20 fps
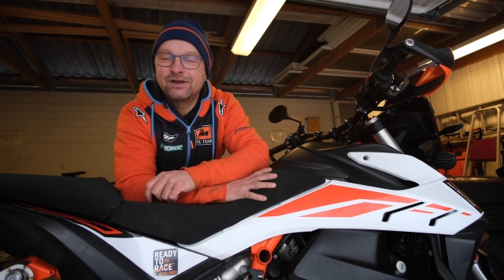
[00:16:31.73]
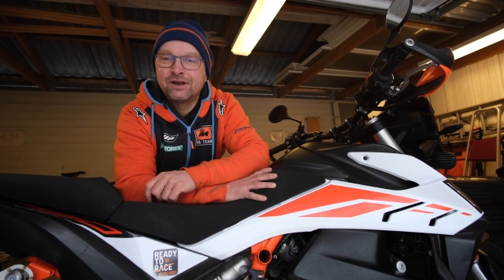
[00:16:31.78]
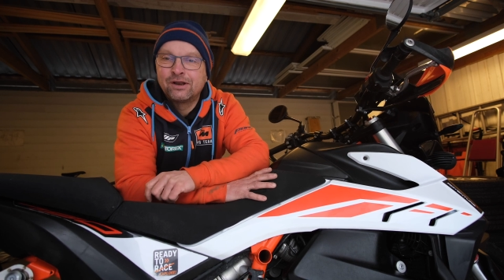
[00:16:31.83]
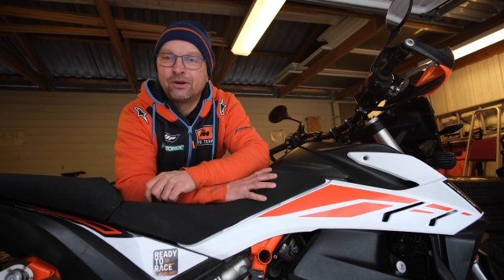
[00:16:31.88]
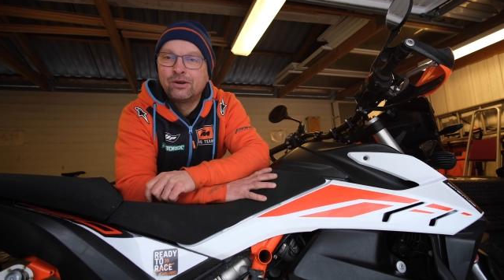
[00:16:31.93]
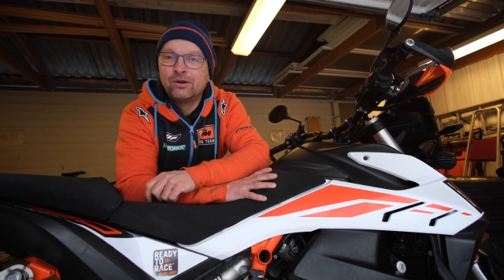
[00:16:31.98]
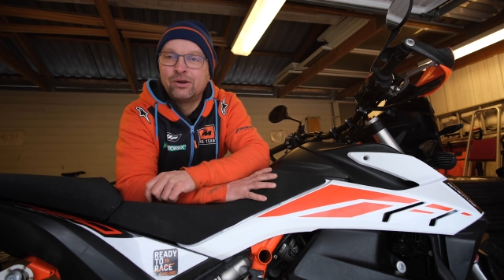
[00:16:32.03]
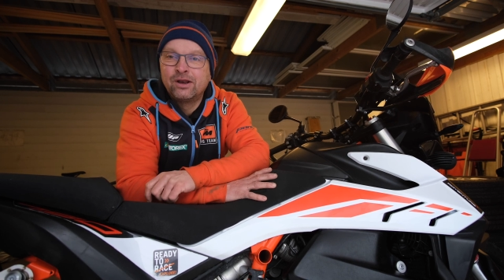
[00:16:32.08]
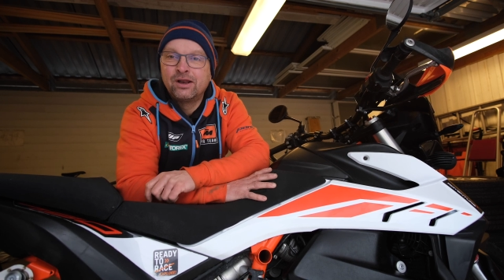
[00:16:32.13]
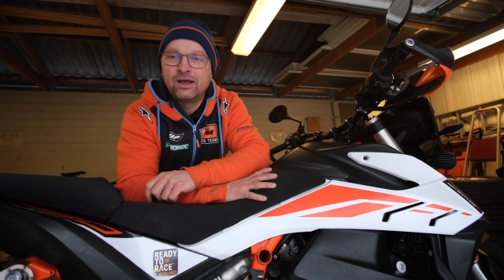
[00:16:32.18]

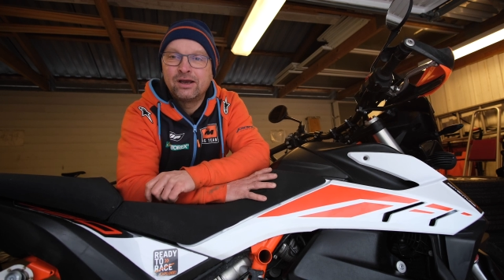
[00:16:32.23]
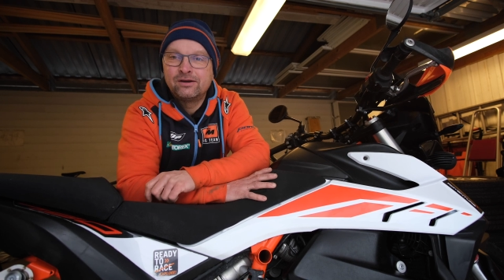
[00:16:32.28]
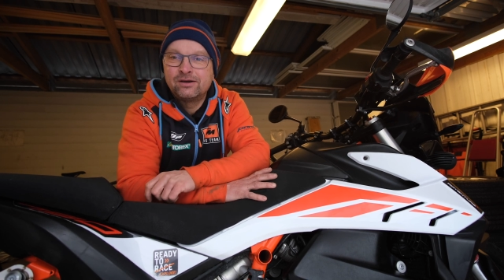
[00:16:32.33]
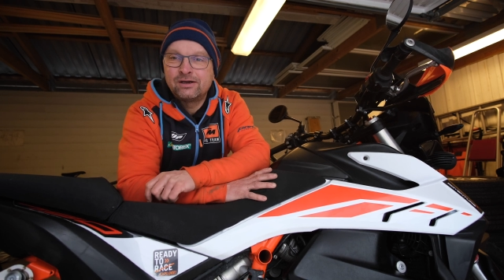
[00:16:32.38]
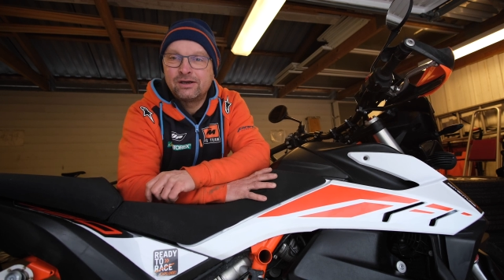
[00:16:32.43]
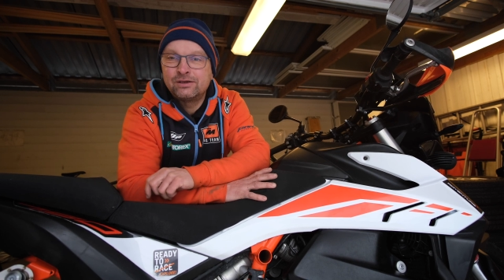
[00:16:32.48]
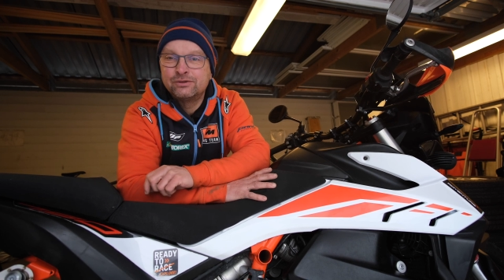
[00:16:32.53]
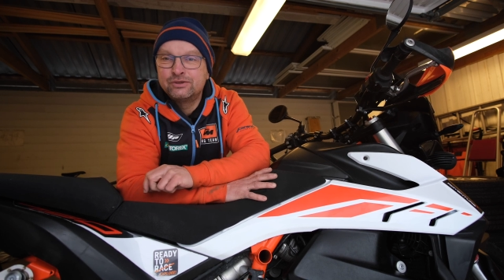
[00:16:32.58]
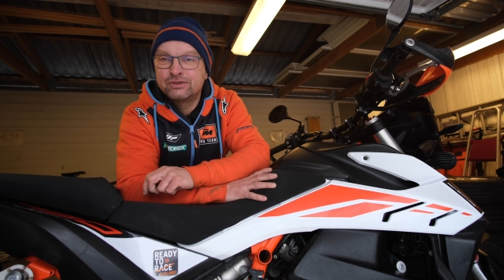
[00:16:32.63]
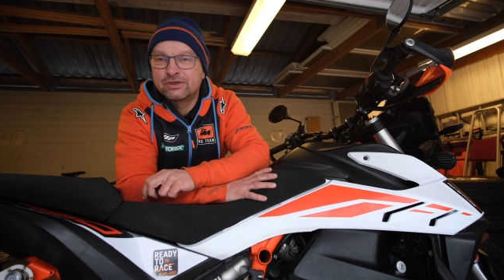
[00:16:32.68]

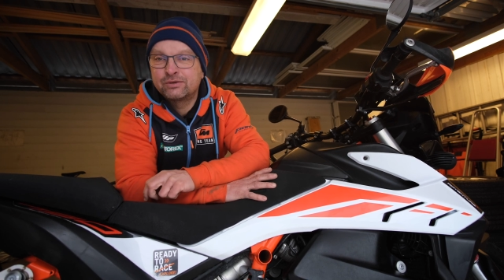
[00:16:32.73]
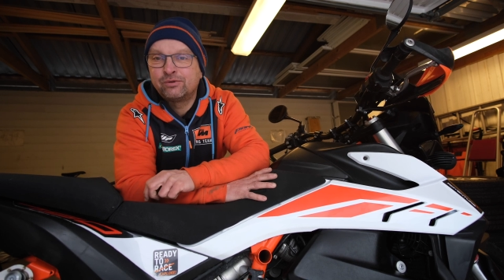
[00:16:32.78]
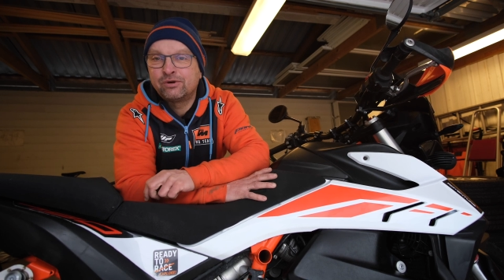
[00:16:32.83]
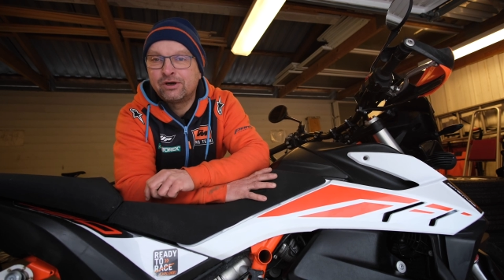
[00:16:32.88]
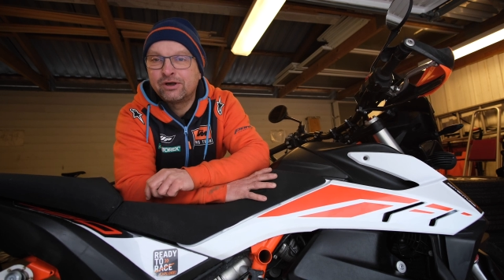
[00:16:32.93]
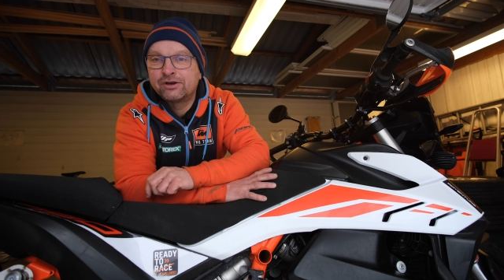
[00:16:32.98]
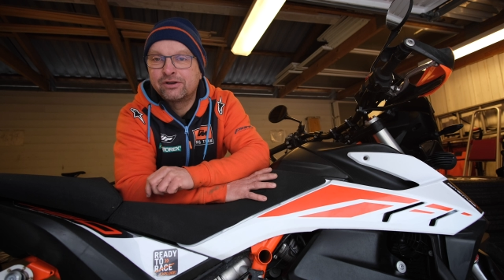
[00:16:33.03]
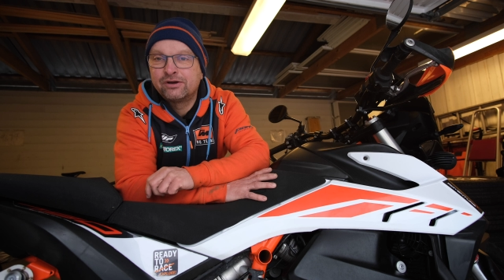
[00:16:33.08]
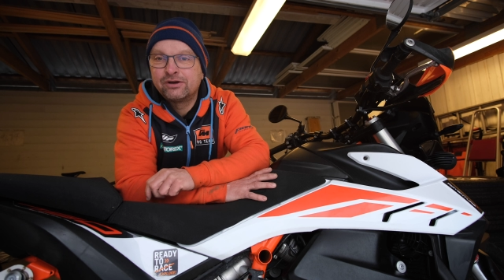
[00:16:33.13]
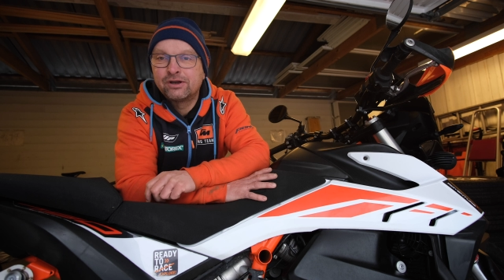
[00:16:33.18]

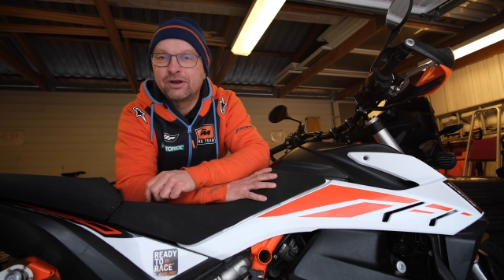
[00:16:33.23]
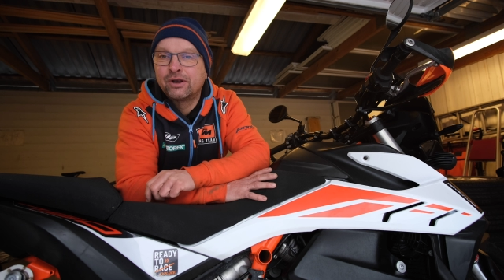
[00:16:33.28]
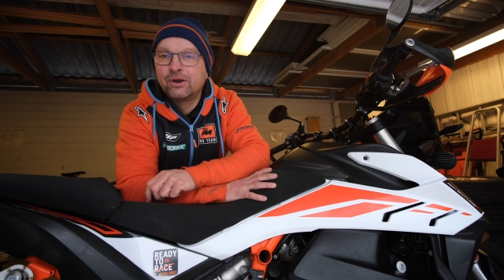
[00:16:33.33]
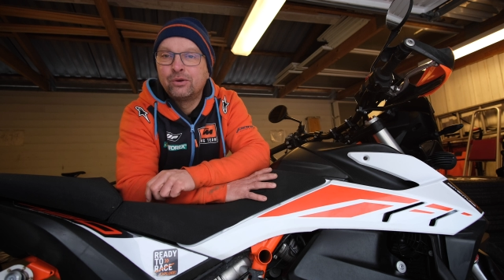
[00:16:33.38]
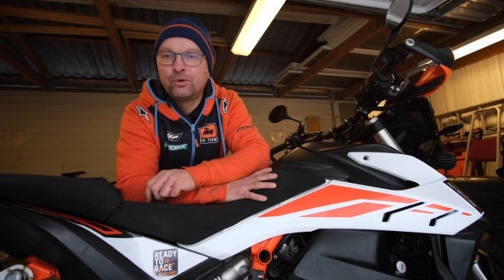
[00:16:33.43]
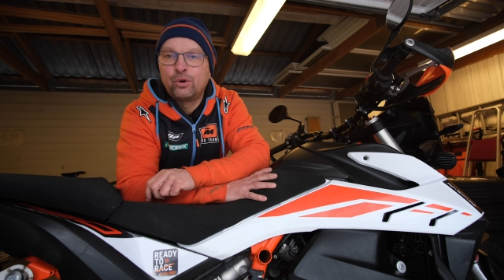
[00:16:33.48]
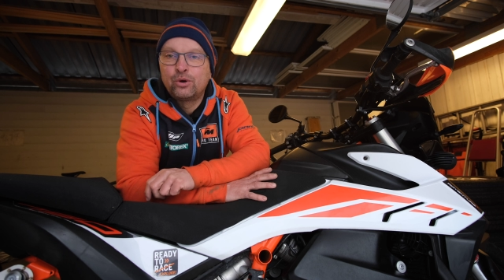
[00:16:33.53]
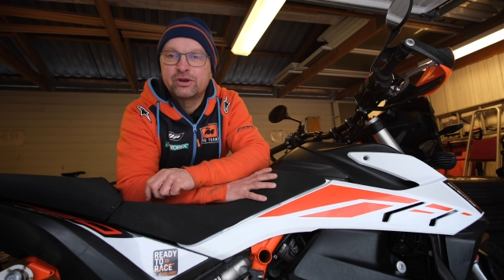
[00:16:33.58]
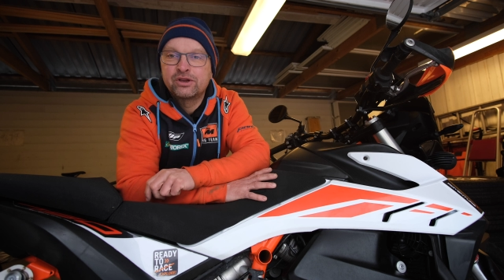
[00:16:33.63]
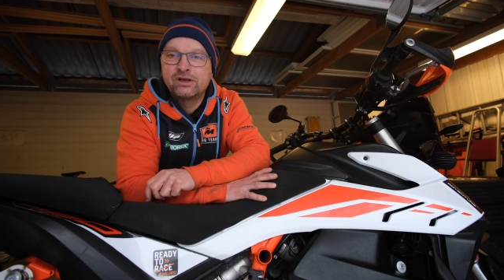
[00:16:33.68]
Husqvarna
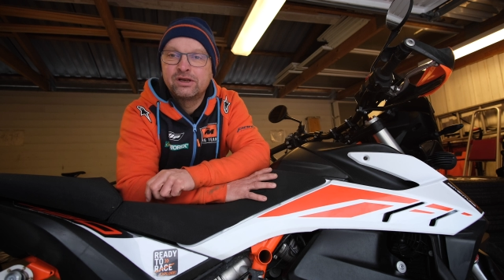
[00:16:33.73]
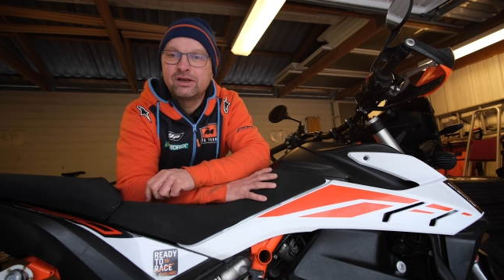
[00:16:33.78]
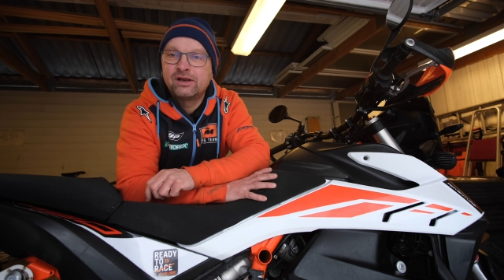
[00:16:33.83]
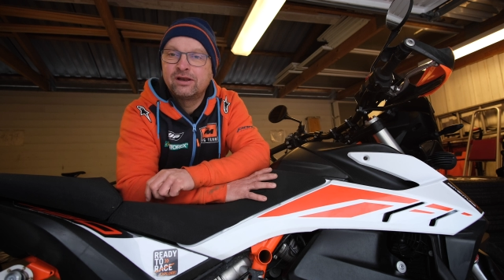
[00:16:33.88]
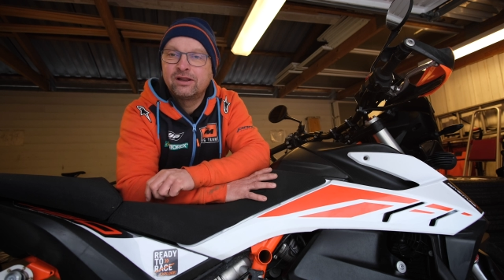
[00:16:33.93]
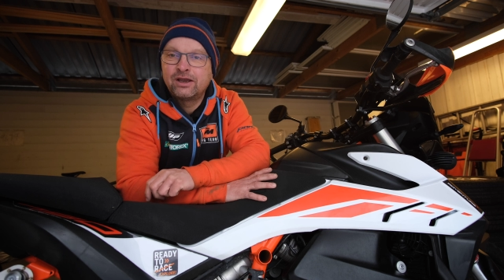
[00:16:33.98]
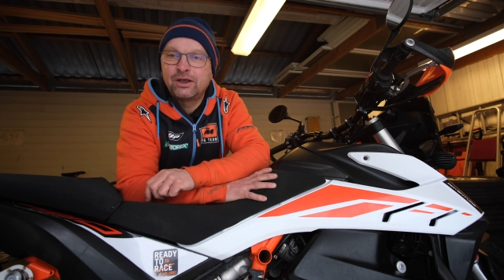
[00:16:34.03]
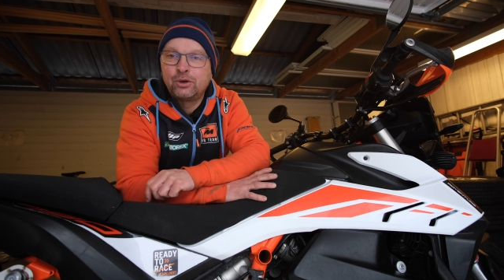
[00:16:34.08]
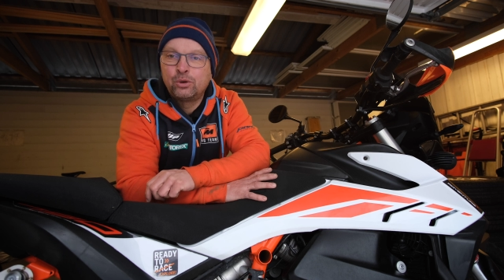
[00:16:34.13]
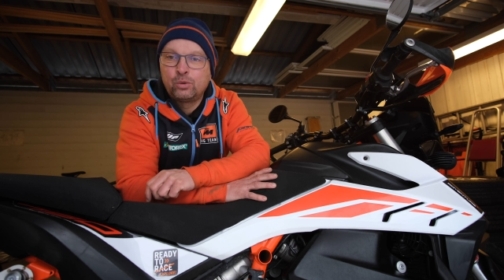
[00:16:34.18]
Norden
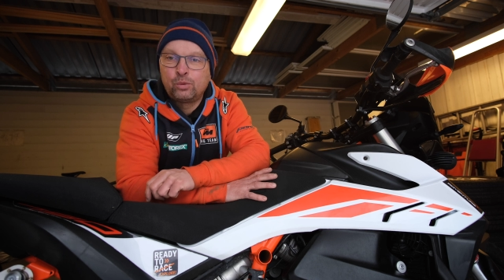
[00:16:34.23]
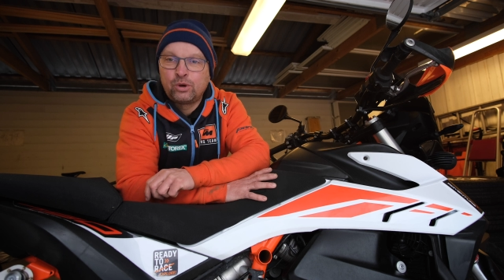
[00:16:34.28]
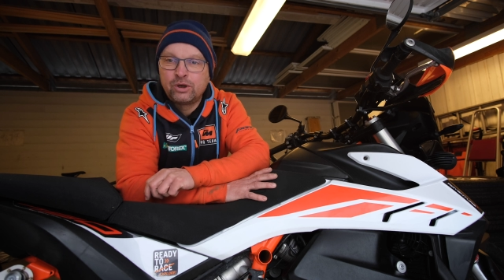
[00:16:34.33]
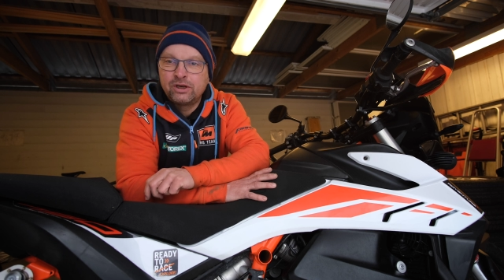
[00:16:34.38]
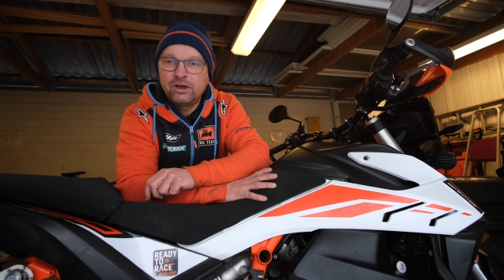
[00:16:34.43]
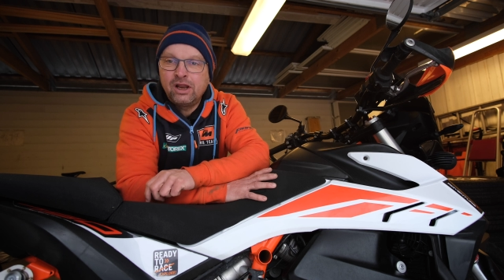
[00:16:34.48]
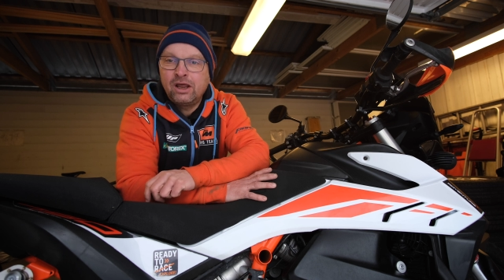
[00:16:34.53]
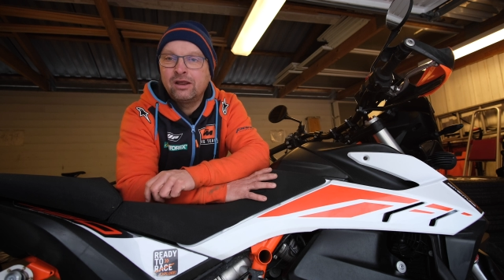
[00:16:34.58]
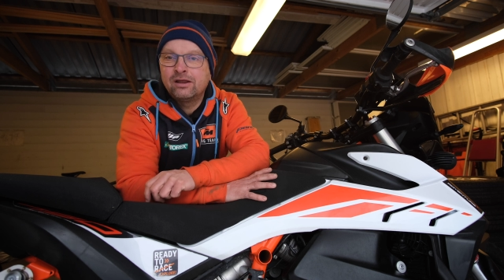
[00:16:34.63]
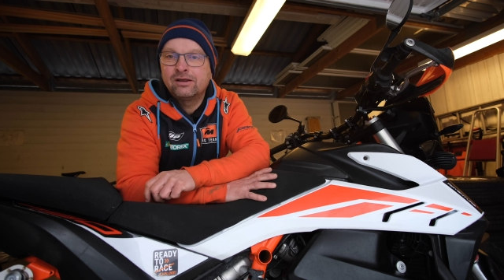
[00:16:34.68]

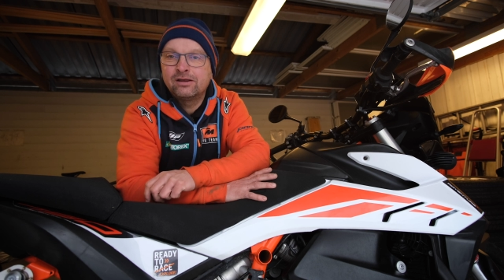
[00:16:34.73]
901